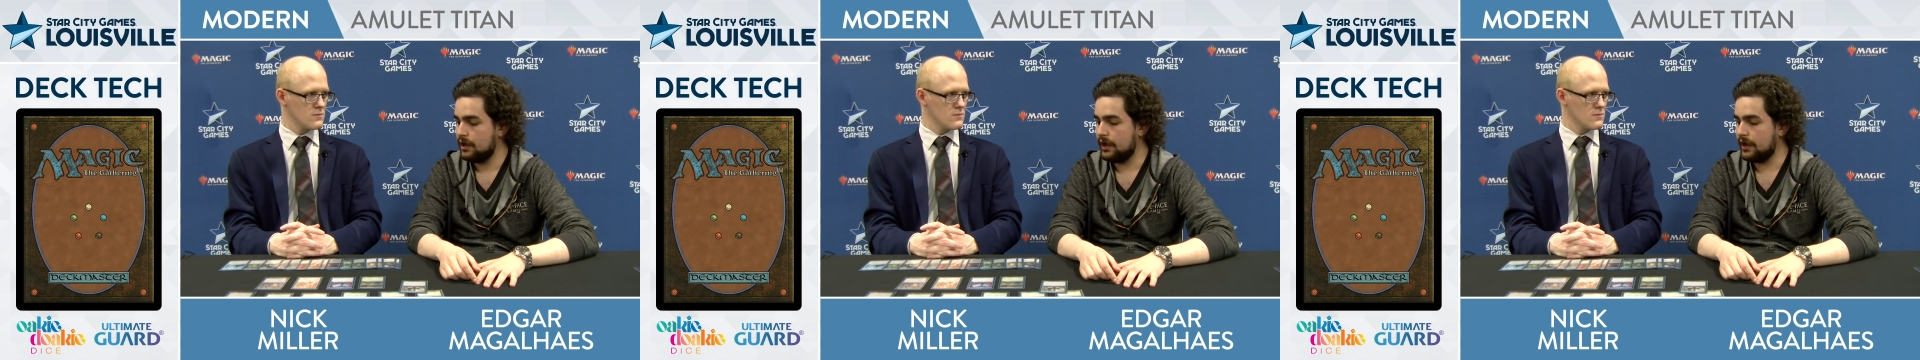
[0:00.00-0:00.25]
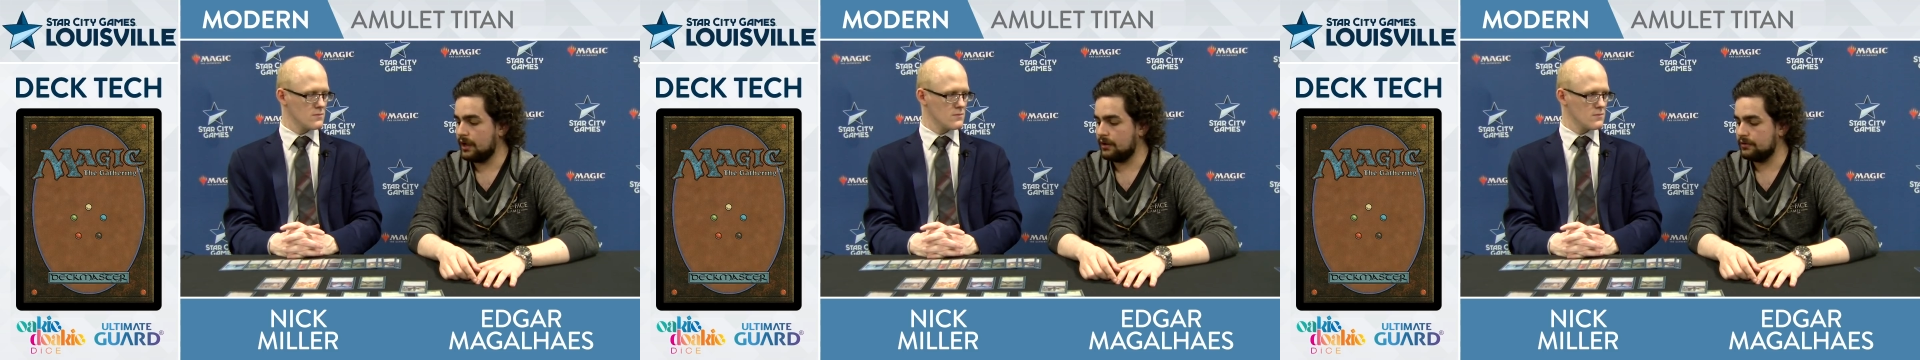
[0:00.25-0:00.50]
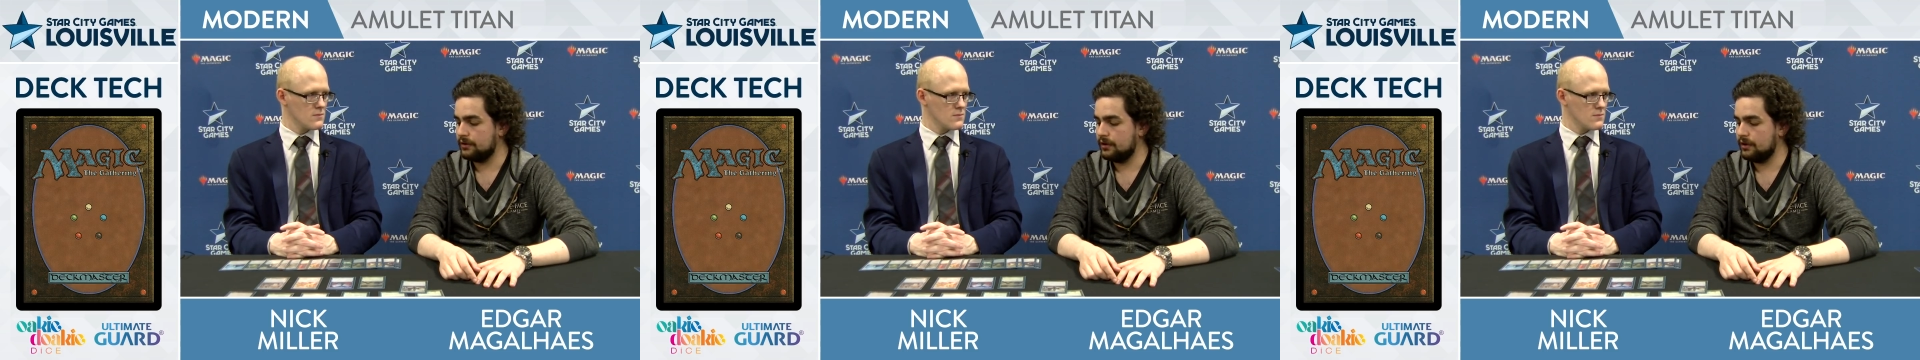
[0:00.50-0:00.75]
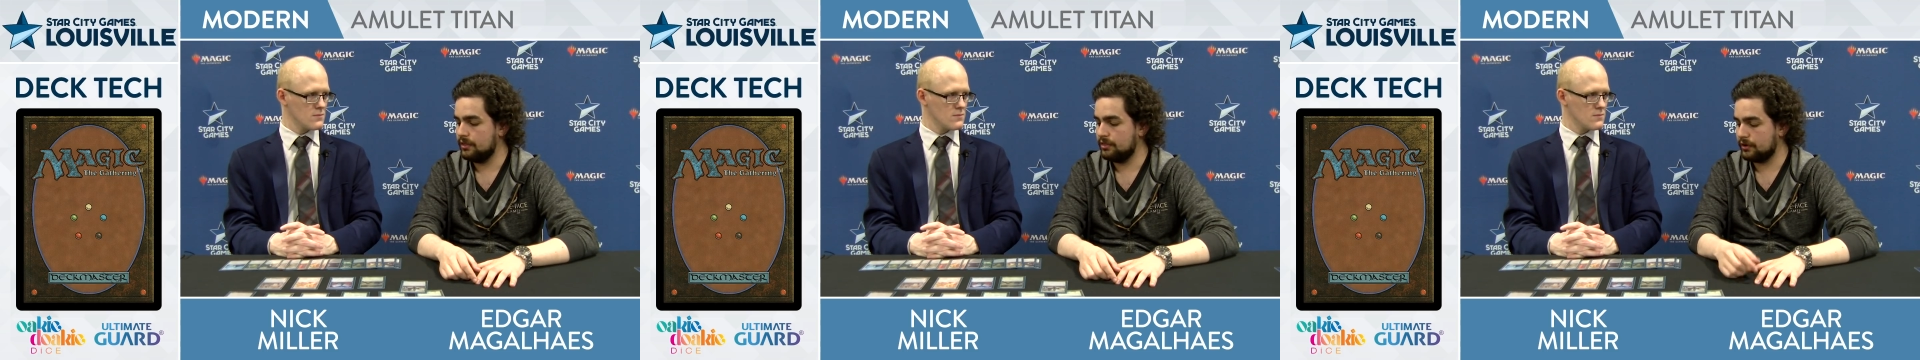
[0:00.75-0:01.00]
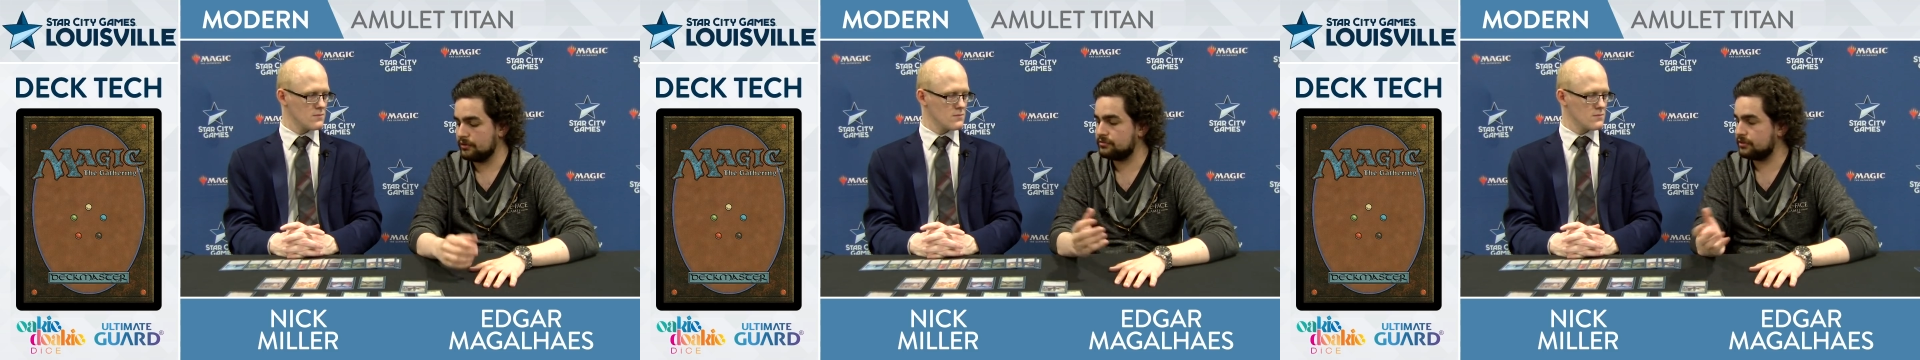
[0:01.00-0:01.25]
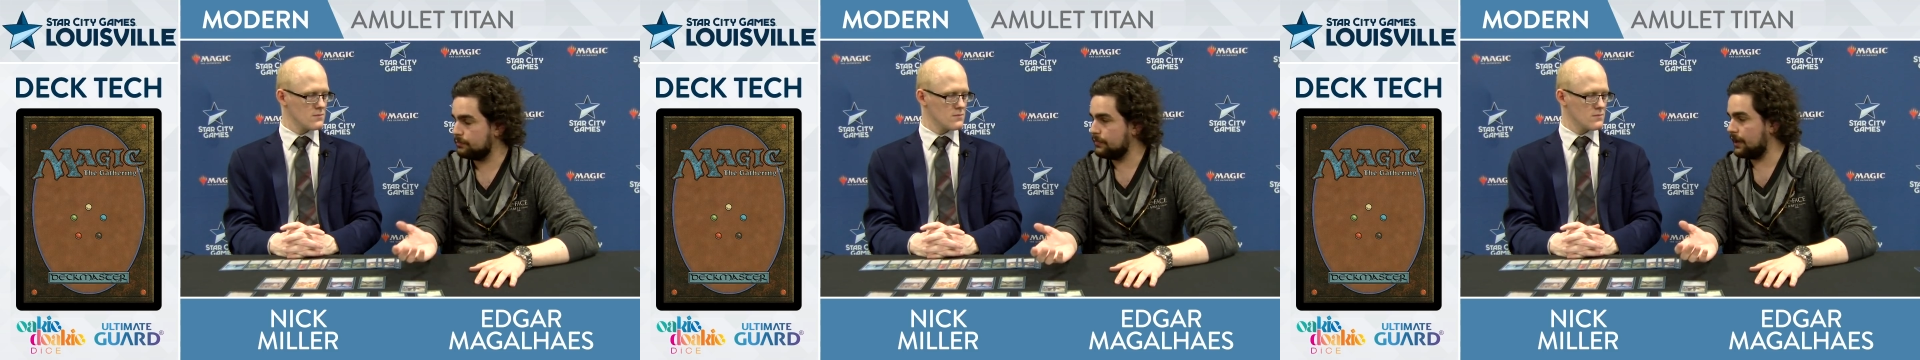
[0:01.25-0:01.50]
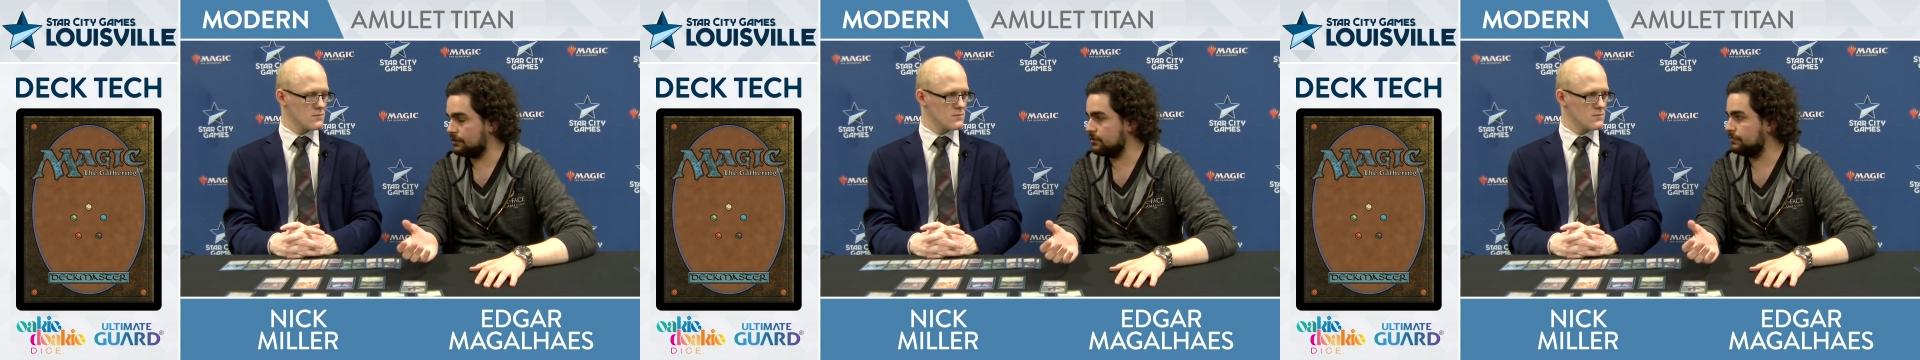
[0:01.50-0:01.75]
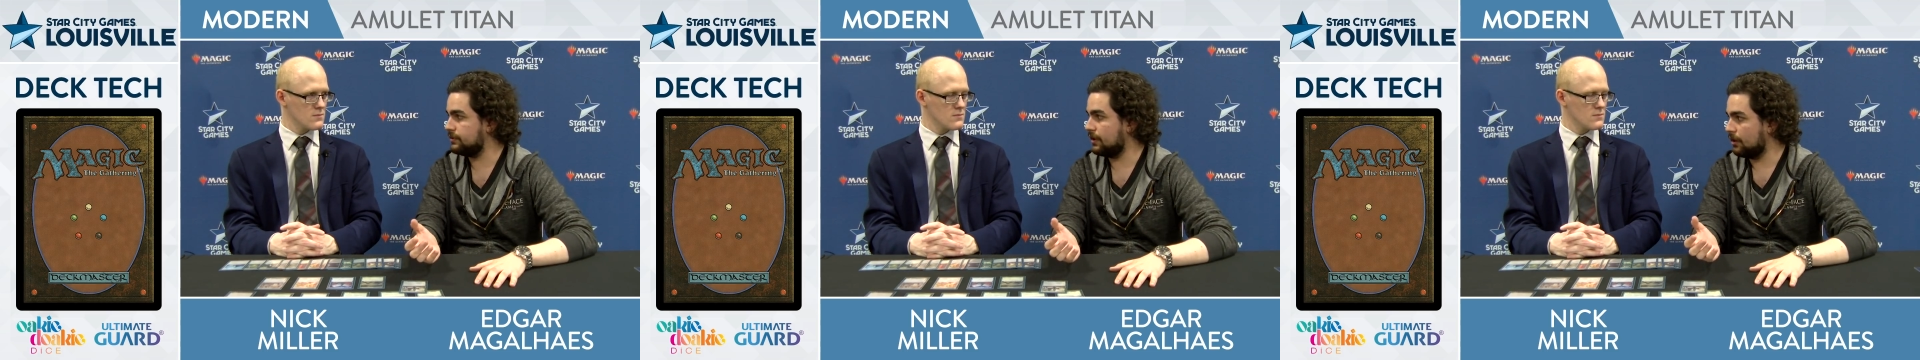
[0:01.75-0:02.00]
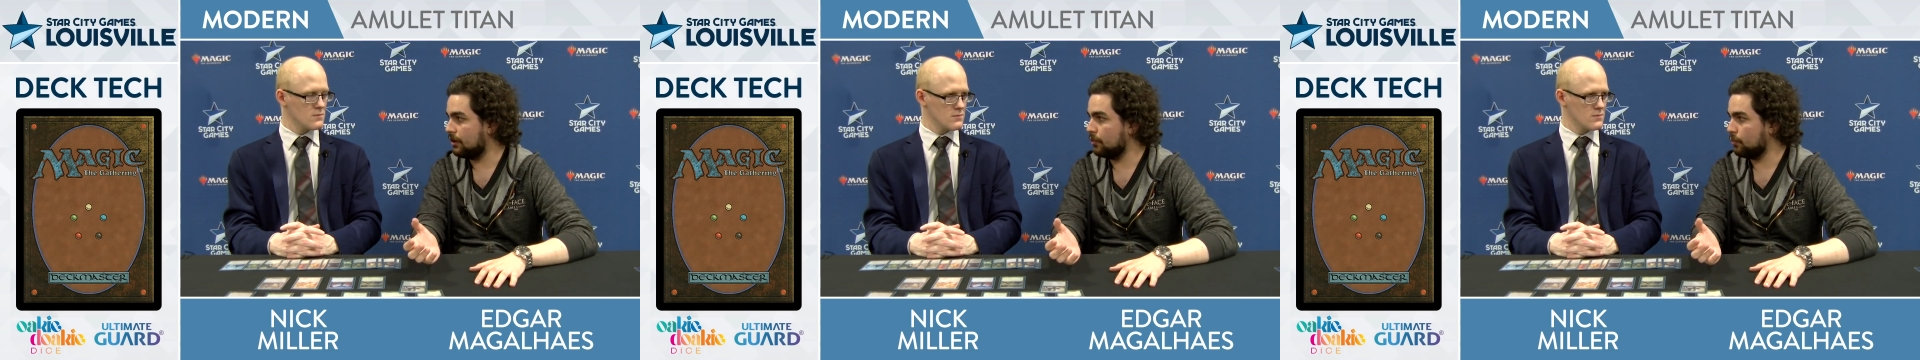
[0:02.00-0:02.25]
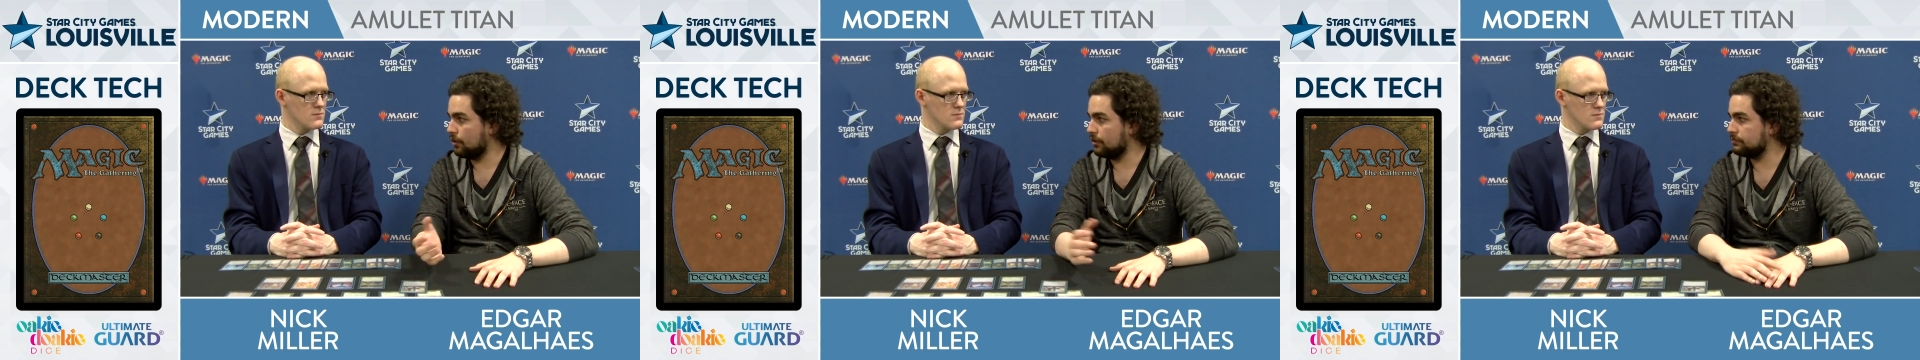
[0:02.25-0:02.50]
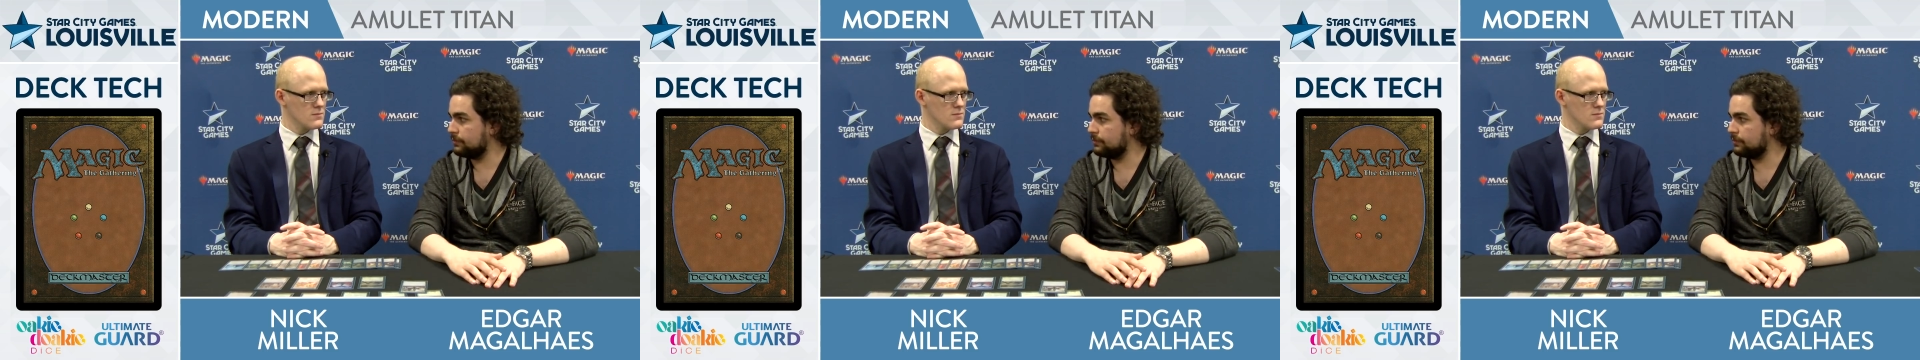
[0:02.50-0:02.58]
Speaker 1: and there are certain matchups that are worse